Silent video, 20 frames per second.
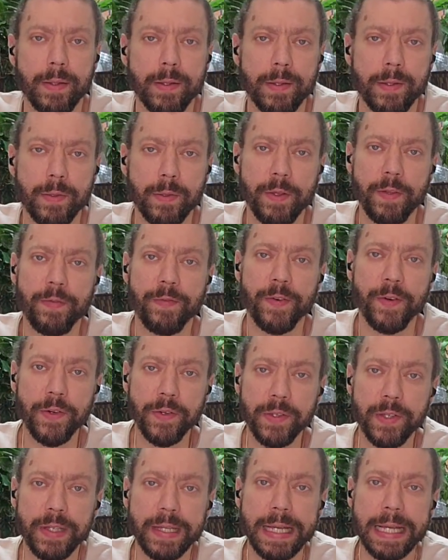So the
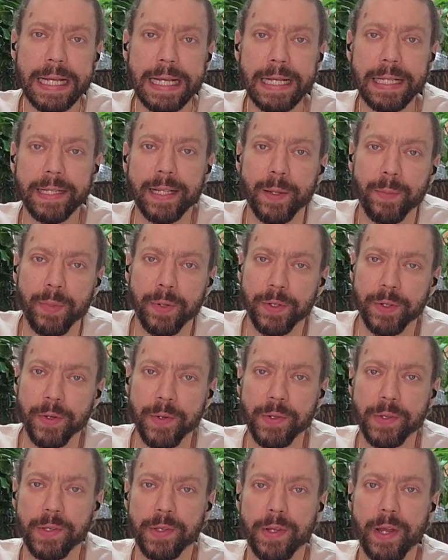first thing that
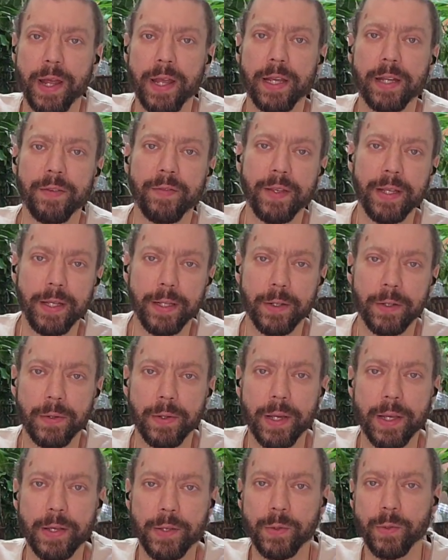produces the negative
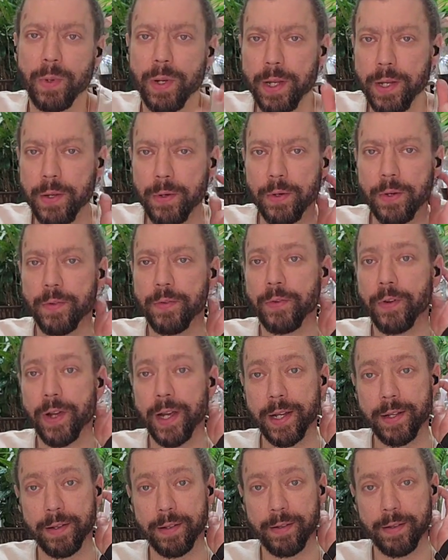ego is when you're
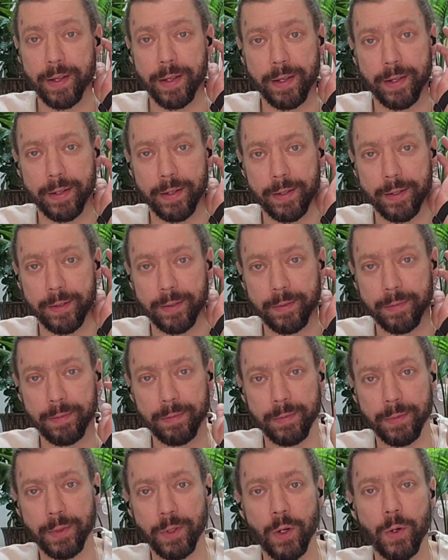afraid to think.
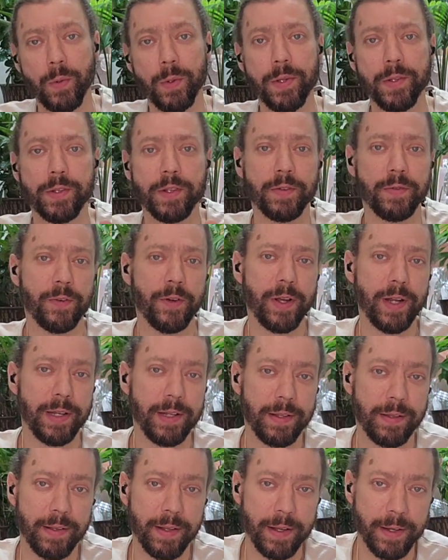No one's afraid
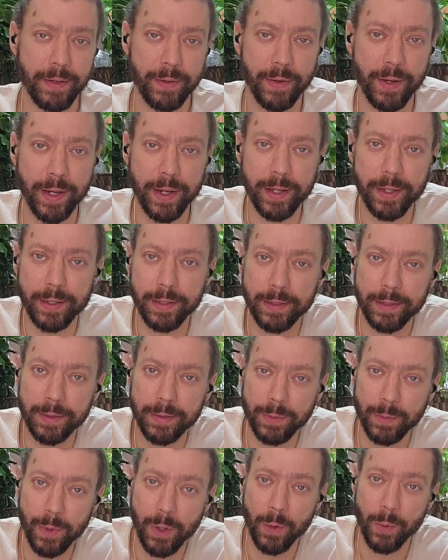to think, right?
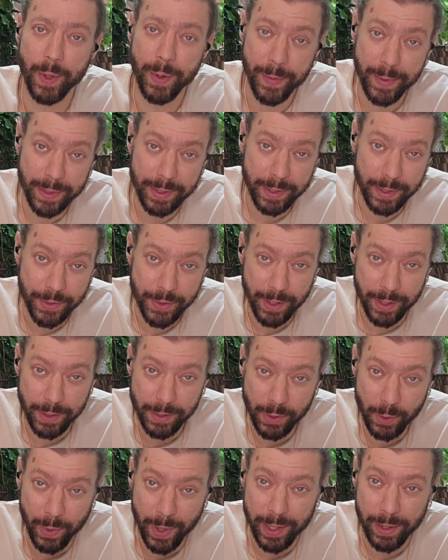Well, we would
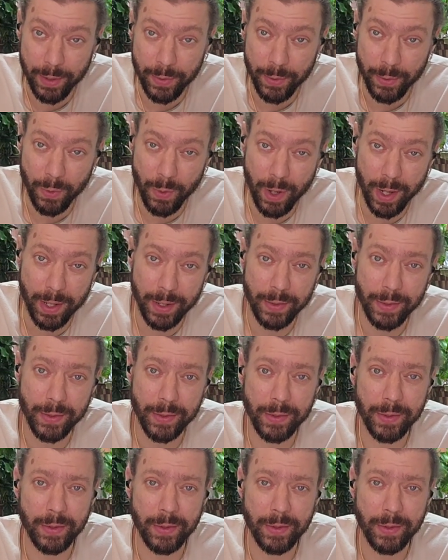suggest quite otherwise.